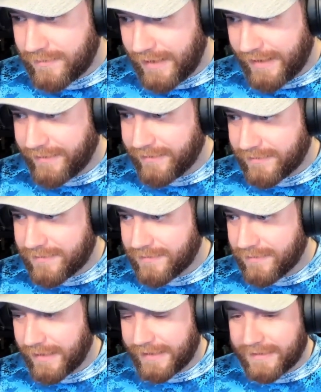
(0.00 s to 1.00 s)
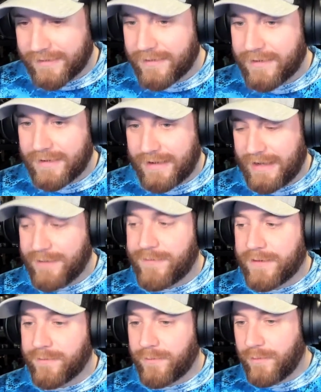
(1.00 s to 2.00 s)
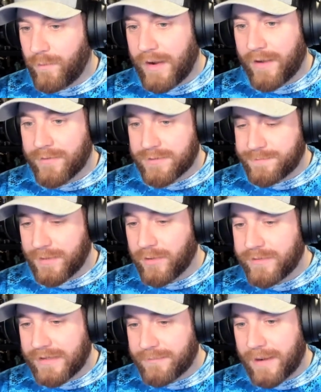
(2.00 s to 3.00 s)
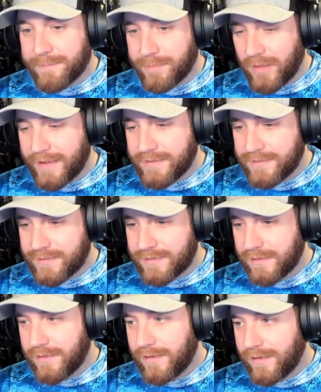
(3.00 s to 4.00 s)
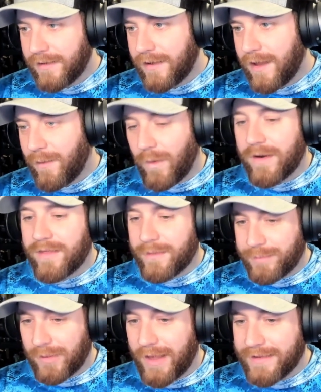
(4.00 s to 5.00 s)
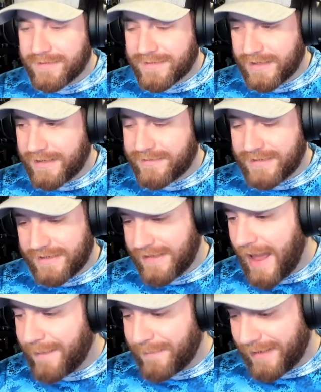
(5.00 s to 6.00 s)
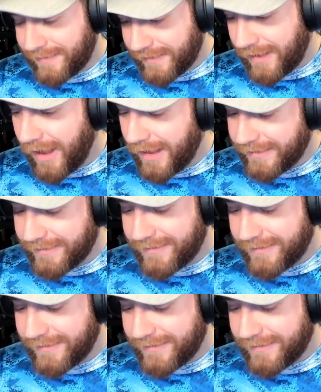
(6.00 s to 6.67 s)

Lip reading: and like even when I was building my blends, one of the blends that did not make the cut